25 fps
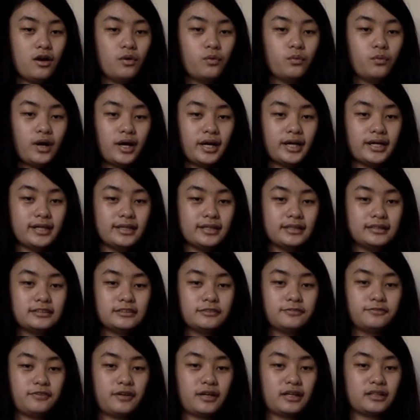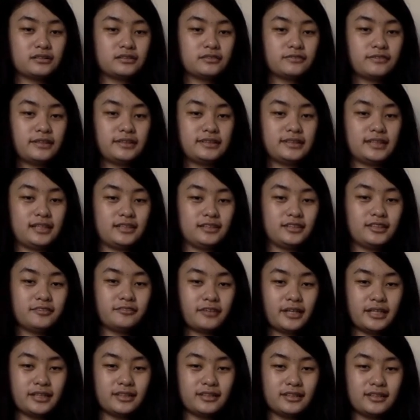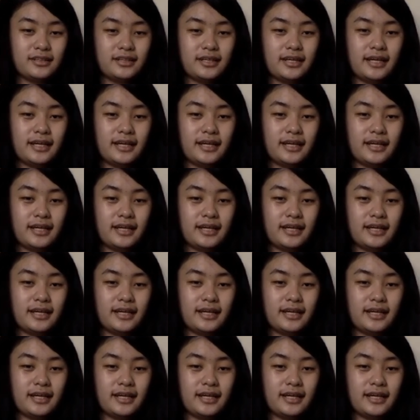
Y is the virus fatality rate,